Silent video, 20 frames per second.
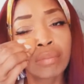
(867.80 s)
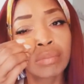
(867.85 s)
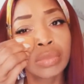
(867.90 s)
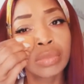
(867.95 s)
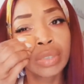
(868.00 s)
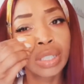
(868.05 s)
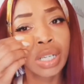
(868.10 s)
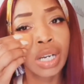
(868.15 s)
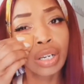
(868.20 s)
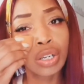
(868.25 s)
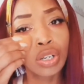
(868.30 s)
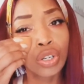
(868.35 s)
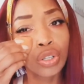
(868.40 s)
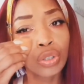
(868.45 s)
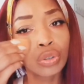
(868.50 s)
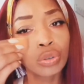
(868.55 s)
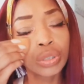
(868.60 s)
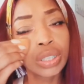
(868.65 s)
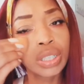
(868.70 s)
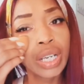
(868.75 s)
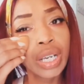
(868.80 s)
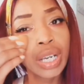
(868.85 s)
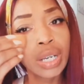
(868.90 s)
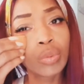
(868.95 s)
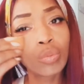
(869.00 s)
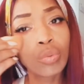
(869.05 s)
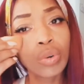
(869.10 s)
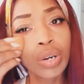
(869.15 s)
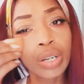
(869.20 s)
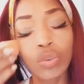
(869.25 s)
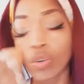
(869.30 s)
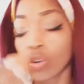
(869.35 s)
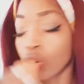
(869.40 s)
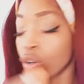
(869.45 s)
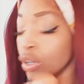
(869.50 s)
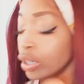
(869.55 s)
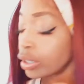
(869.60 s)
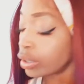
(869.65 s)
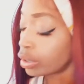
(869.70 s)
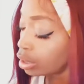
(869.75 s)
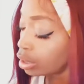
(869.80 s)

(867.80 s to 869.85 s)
docos. He had one on